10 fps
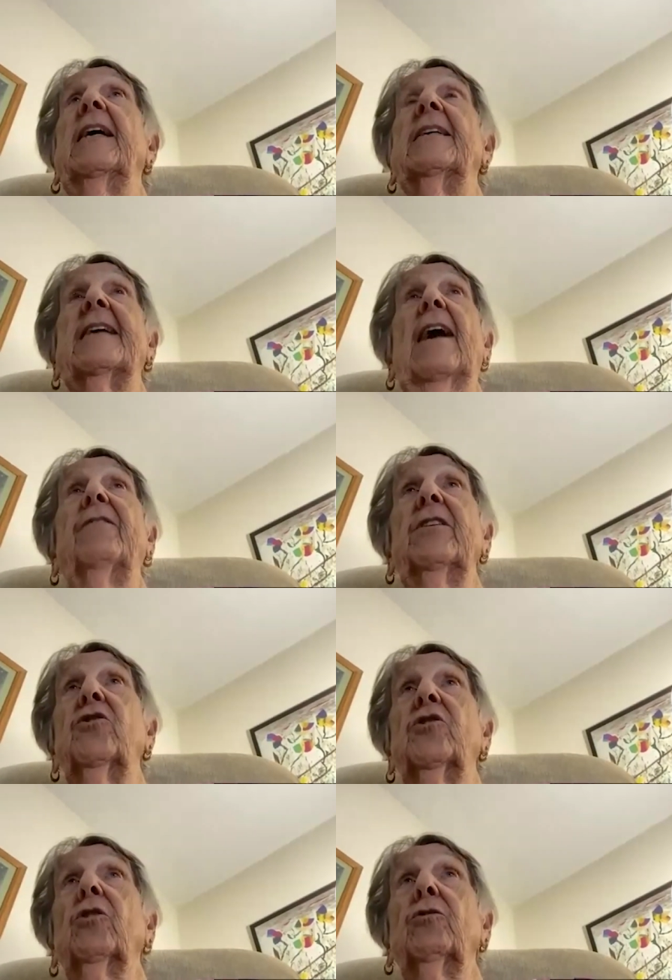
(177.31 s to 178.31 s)
is having
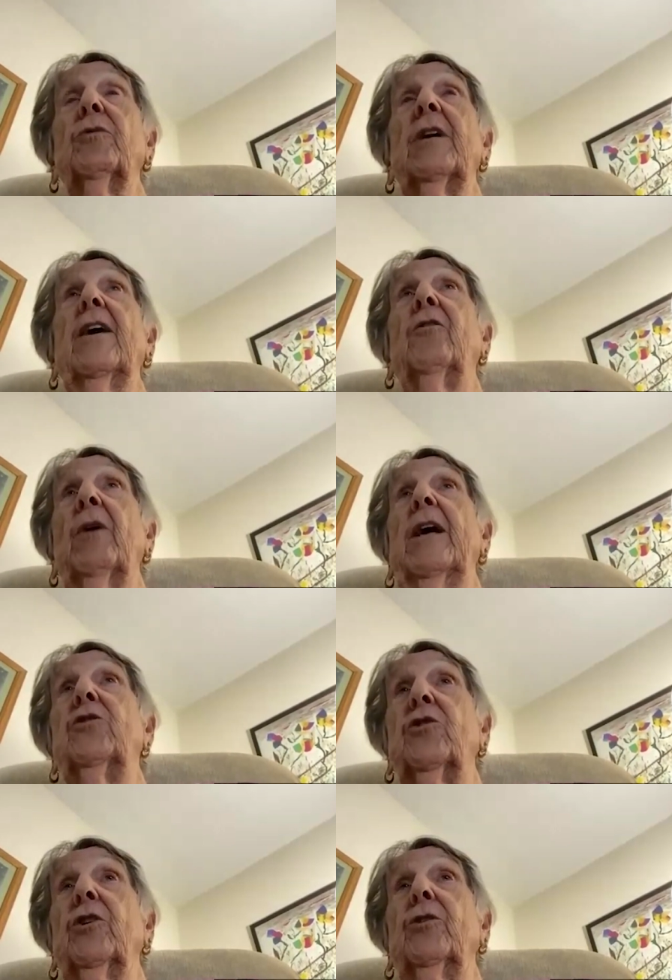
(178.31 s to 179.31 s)
children and
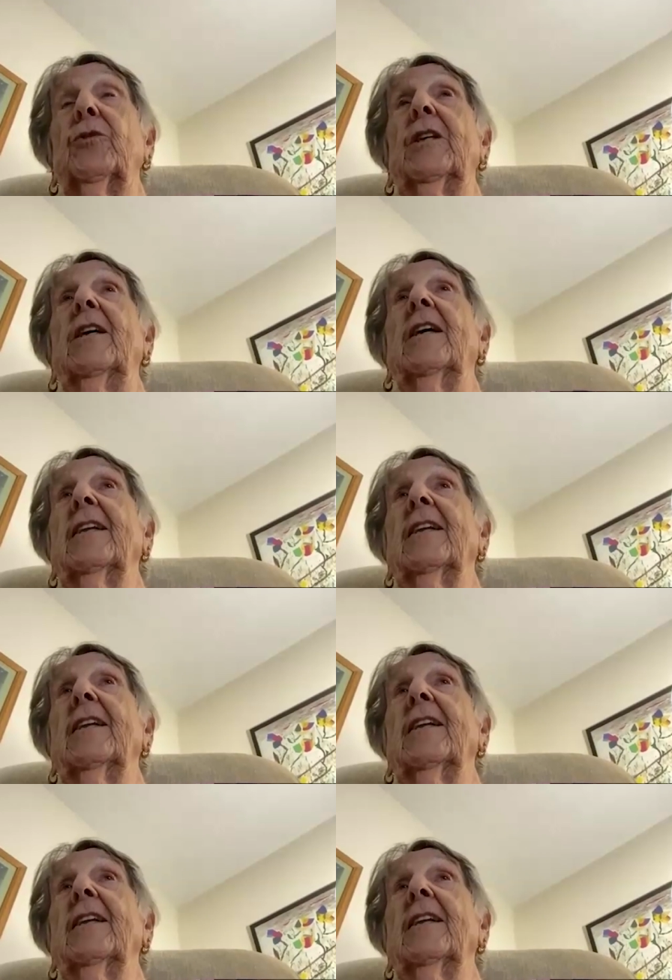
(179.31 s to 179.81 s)
grandchildren